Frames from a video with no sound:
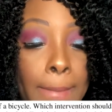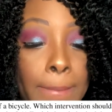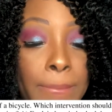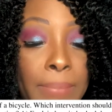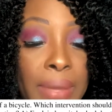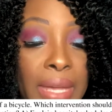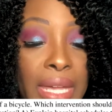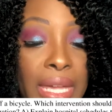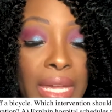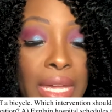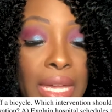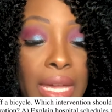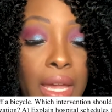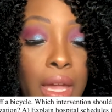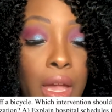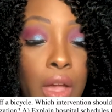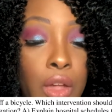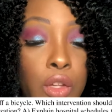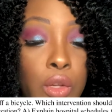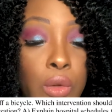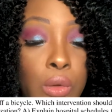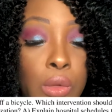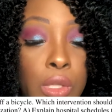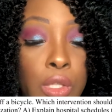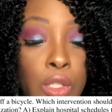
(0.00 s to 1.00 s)
B.
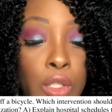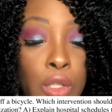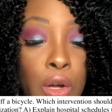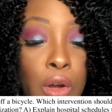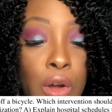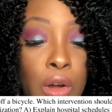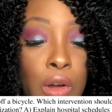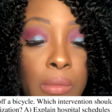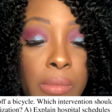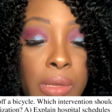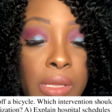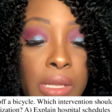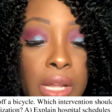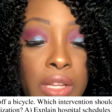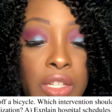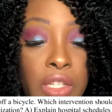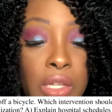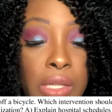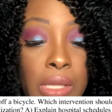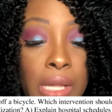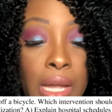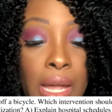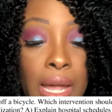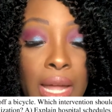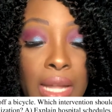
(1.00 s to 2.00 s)
Use terms such
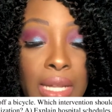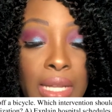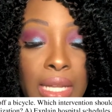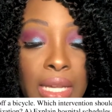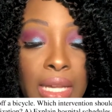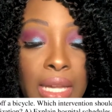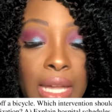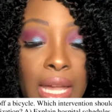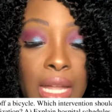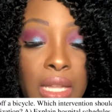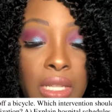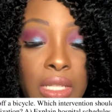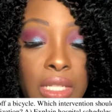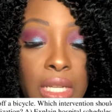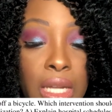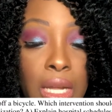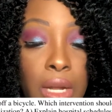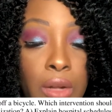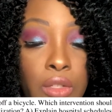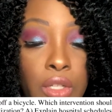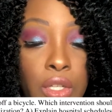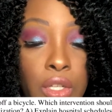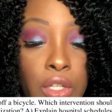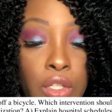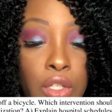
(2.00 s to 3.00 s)
as honey and
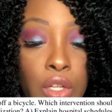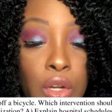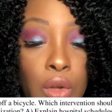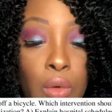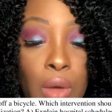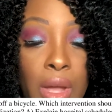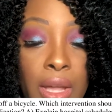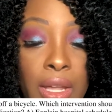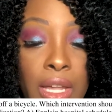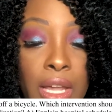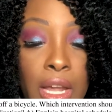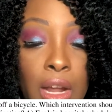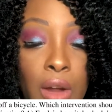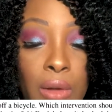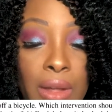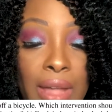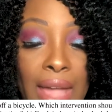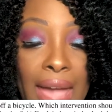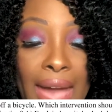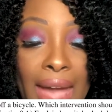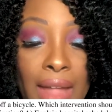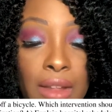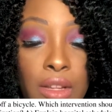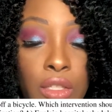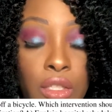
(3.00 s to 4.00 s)
dear to show a caring
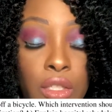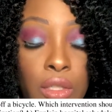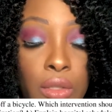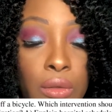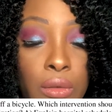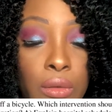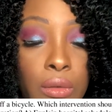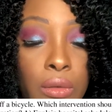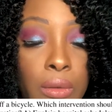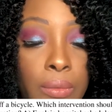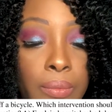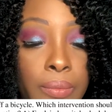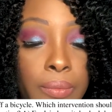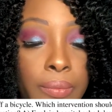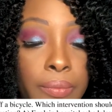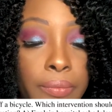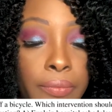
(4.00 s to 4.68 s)
attitude.